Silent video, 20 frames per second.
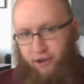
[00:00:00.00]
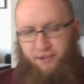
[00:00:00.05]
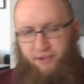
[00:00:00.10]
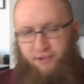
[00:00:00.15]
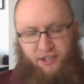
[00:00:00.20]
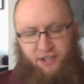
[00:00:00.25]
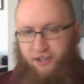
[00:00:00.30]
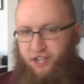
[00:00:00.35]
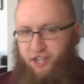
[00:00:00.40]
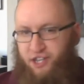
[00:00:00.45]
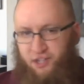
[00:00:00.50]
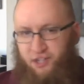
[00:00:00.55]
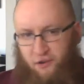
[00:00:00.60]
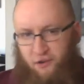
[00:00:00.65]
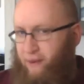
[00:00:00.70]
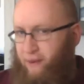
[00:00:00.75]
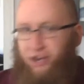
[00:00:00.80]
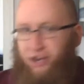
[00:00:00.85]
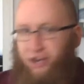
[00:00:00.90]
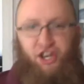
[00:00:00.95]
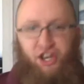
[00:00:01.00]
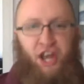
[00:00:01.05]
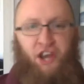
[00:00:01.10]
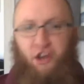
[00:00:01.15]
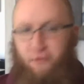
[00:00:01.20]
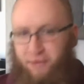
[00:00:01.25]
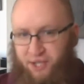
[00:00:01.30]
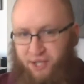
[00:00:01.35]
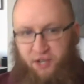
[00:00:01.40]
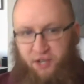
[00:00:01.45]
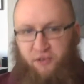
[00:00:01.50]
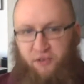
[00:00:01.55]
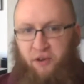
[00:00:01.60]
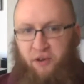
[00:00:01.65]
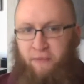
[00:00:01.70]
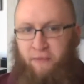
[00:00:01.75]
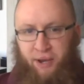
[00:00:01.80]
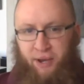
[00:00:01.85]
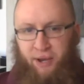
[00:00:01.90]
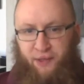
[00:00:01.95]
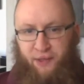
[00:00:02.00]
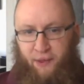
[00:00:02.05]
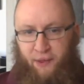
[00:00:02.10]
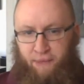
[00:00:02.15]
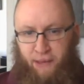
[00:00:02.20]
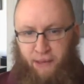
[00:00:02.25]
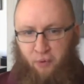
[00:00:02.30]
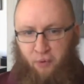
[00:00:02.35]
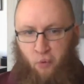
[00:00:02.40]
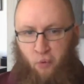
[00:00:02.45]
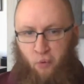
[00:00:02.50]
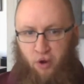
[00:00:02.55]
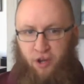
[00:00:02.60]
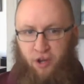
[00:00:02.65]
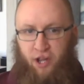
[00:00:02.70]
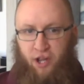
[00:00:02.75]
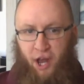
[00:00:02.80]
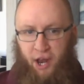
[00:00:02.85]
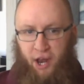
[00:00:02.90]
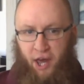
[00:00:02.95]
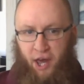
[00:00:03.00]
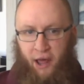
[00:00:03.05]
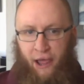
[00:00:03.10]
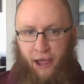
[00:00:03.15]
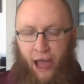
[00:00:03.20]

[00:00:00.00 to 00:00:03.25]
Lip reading: There had just sort of been a gentleman's agreement that people weren't going to